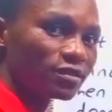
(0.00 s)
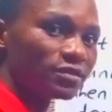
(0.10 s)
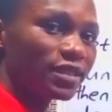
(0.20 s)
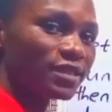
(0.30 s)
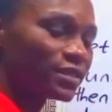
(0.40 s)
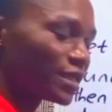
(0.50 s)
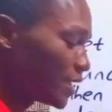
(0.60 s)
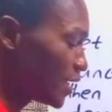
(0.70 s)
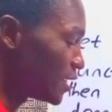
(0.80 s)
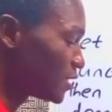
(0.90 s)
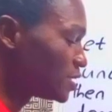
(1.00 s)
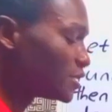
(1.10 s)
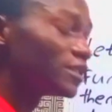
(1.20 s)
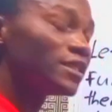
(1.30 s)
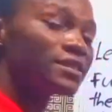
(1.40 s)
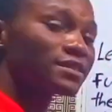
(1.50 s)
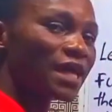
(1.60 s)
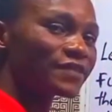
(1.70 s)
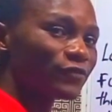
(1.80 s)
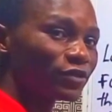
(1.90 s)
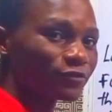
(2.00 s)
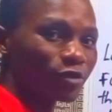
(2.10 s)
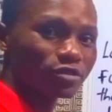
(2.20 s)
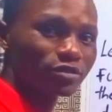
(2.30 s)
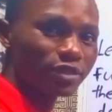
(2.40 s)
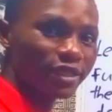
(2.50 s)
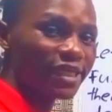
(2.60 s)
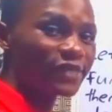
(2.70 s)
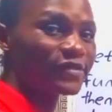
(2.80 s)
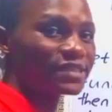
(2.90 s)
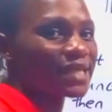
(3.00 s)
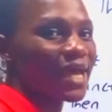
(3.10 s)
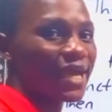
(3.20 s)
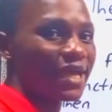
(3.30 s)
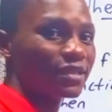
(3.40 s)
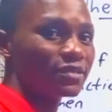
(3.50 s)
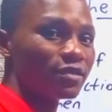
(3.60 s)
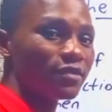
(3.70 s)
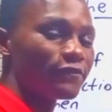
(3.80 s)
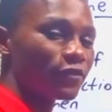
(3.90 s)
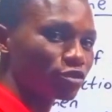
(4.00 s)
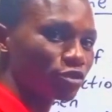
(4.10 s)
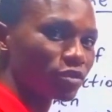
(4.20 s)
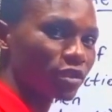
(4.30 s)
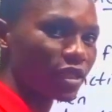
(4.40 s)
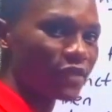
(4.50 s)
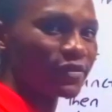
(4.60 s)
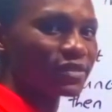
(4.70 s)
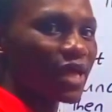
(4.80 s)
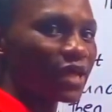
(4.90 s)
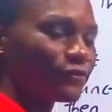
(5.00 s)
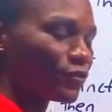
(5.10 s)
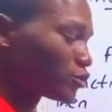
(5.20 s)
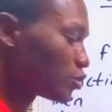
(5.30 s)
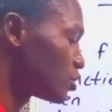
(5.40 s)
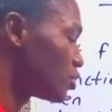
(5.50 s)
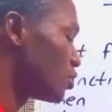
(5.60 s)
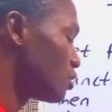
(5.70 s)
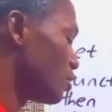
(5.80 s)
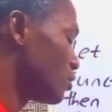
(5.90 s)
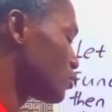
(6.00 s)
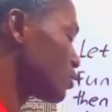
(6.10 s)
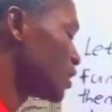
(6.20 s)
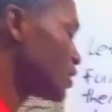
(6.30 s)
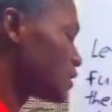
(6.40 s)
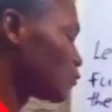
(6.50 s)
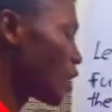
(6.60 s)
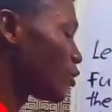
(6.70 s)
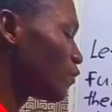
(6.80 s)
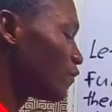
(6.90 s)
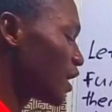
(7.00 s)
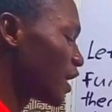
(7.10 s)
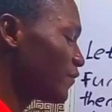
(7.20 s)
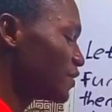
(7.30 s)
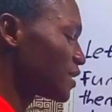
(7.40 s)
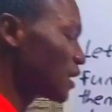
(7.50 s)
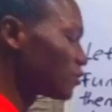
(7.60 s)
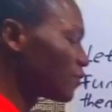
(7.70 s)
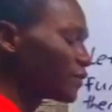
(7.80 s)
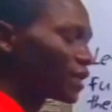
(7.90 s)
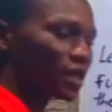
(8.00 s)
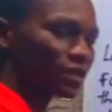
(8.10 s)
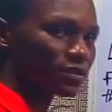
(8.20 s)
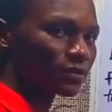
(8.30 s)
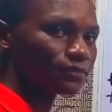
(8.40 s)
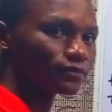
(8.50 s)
This h stands for what? The Heaviside function, the Heaviside function. So this is 1 over Heaviside of x.